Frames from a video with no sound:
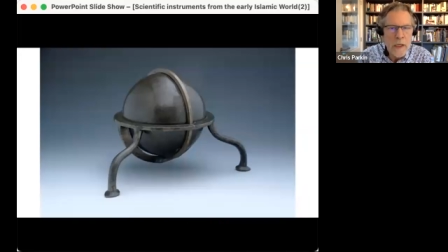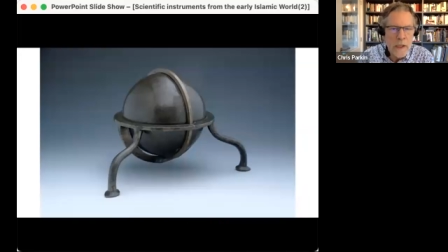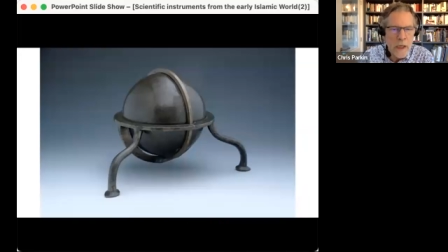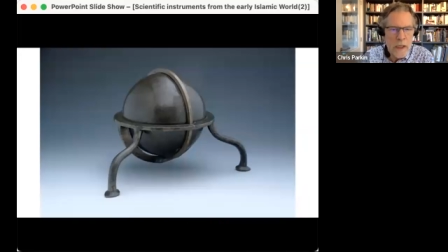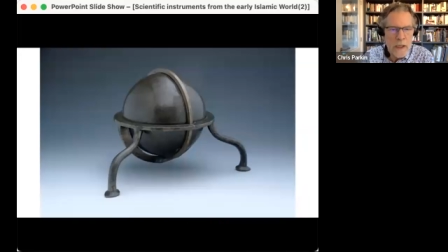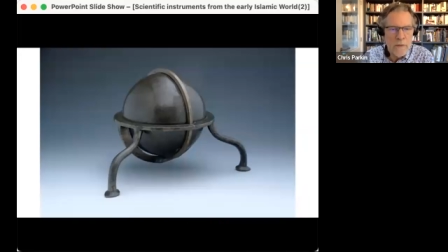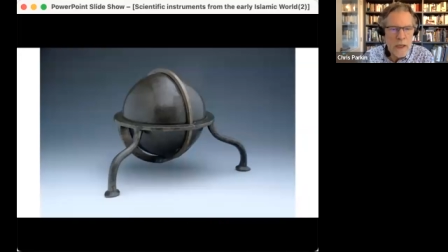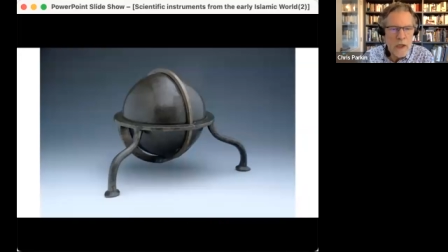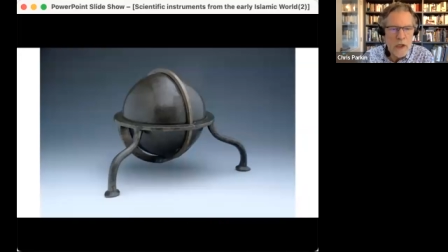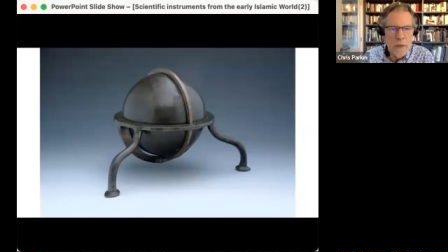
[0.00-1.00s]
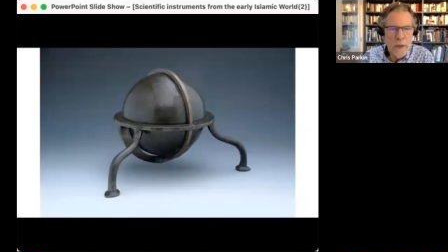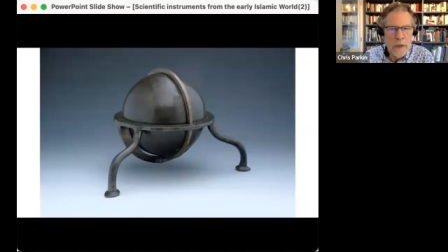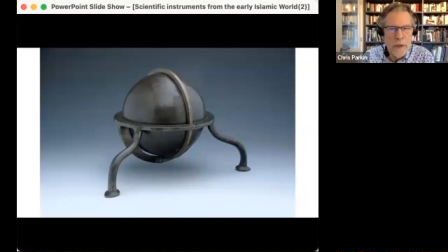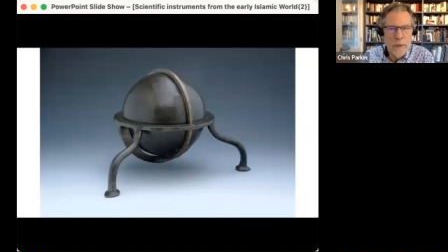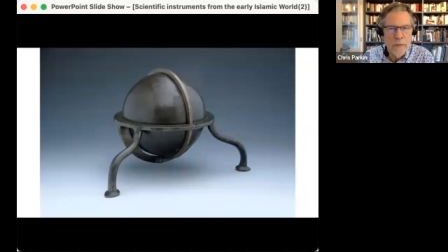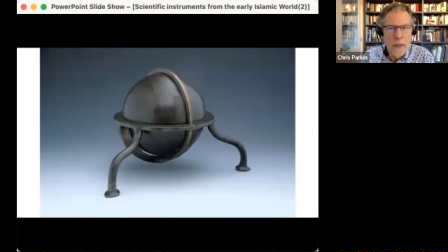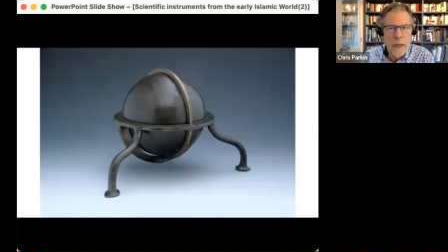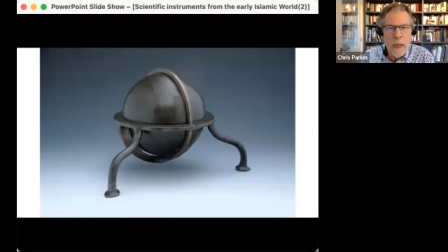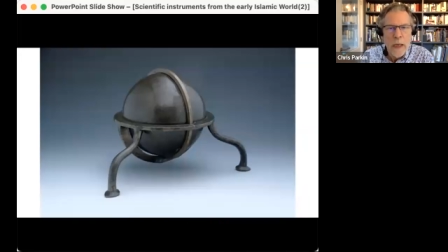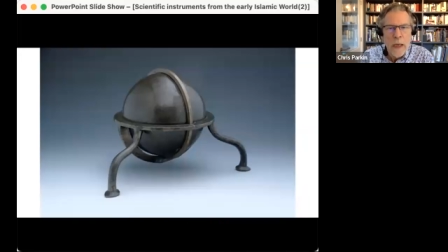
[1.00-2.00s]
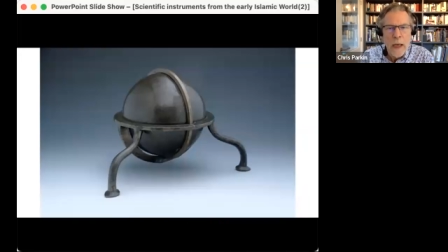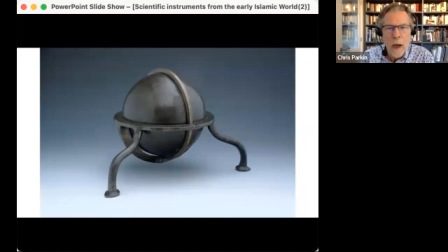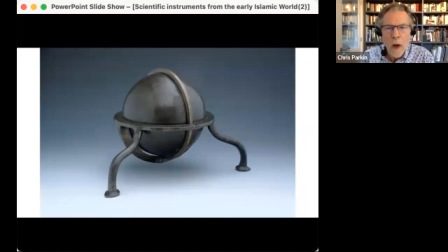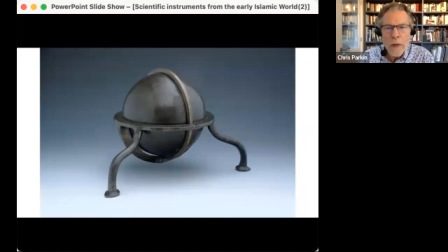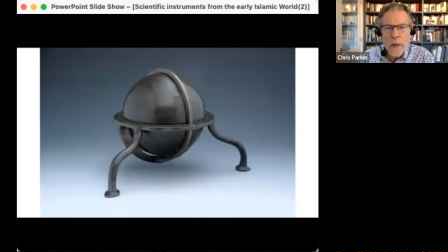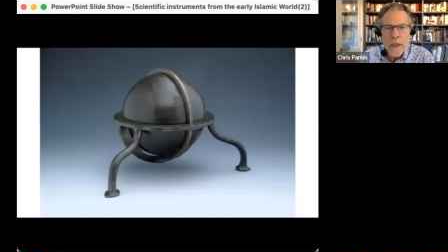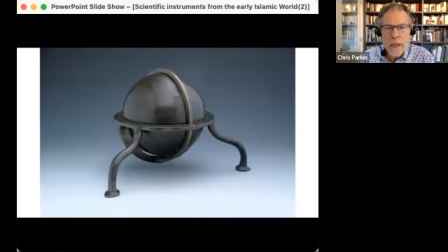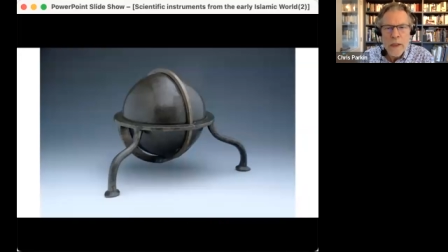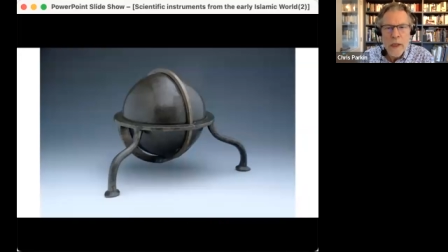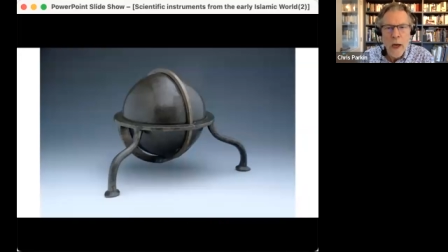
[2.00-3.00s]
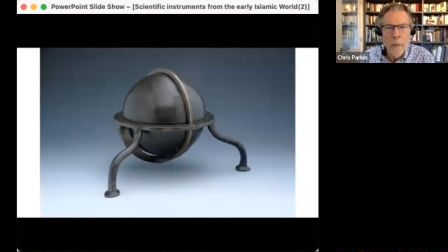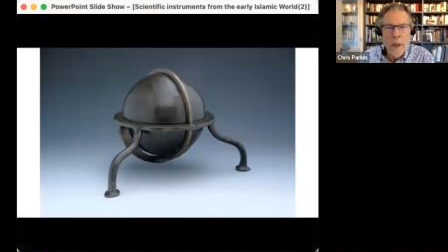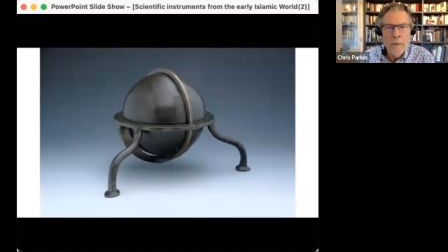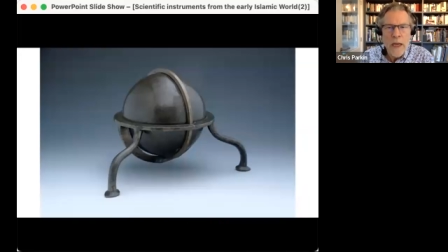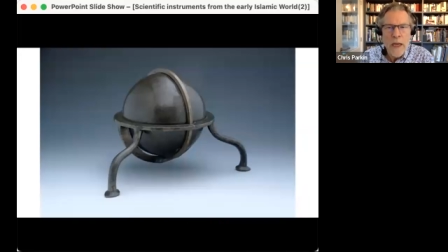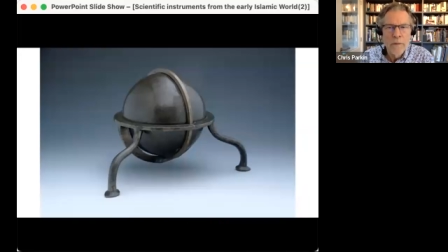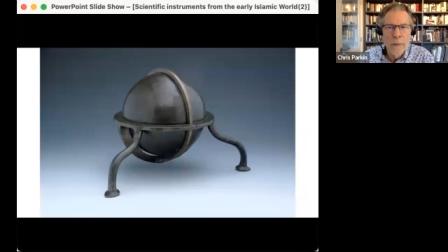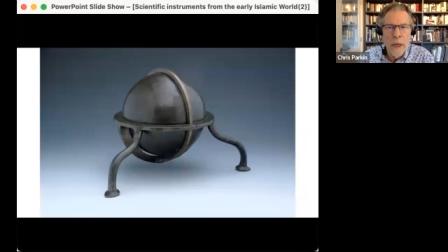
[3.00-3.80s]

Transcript: in scientific instruments. On this example made of